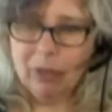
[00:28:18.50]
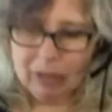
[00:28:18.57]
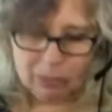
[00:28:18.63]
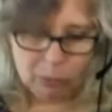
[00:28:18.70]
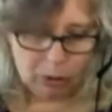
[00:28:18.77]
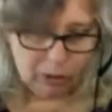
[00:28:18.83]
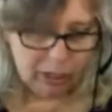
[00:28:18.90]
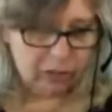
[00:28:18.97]
We
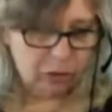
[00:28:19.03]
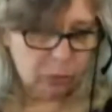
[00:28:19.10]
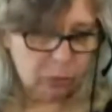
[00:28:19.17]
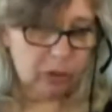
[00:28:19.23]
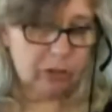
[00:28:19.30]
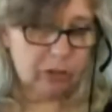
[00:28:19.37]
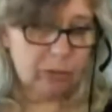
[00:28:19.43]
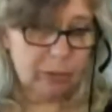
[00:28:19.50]
need more case
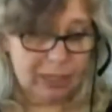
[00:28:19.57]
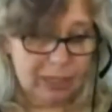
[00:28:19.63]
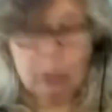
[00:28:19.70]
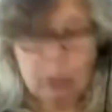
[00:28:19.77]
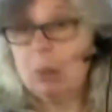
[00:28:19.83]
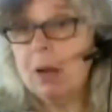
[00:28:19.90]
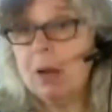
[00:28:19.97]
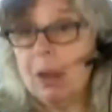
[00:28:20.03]
reports. We
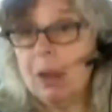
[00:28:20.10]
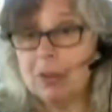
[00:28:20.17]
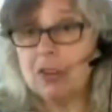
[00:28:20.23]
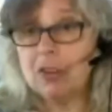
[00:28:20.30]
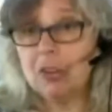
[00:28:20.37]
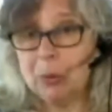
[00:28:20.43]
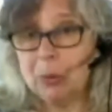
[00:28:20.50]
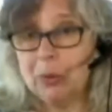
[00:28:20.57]
need more
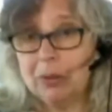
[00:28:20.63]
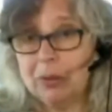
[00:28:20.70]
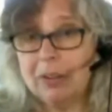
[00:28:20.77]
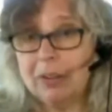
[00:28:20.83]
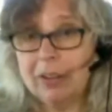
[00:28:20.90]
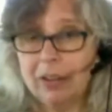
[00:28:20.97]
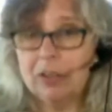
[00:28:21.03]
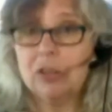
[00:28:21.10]
publishable
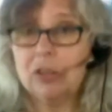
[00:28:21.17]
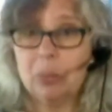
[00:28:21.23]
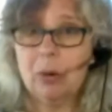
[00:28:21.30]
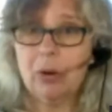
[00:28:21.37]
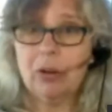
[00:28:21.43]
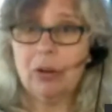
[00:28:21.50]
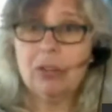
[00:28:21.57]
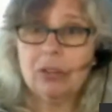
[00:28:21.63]
case
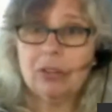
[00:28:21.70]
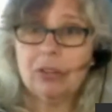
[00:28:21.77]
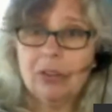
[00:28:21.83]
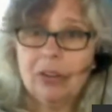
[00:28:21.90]
reports.